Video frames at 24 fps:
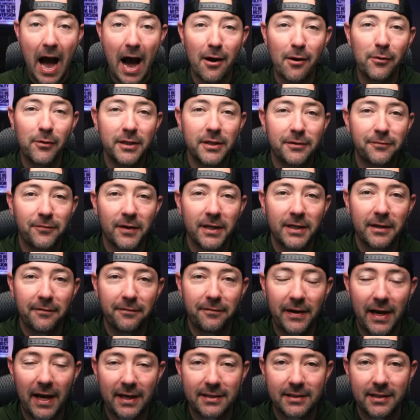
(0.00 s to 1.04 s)
always find it
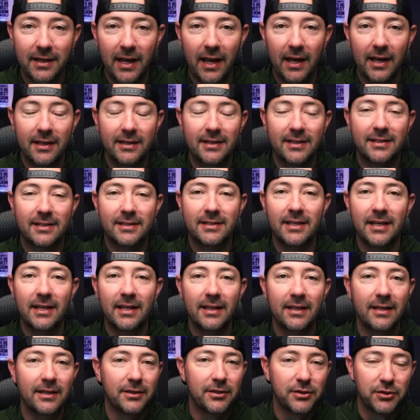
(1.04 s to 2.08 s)
fascinating to see
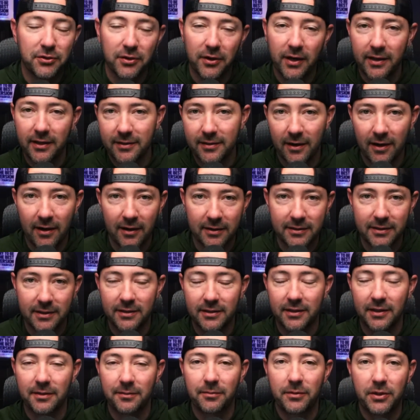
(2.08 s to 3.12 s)
these trade talks and
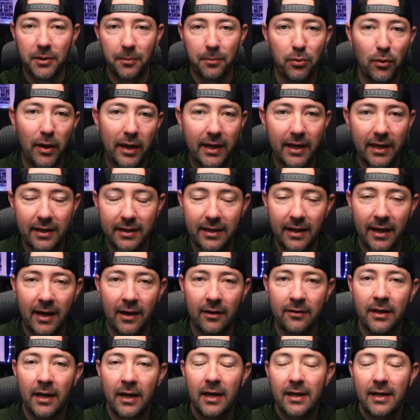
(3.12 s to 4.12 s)
to, to break it down.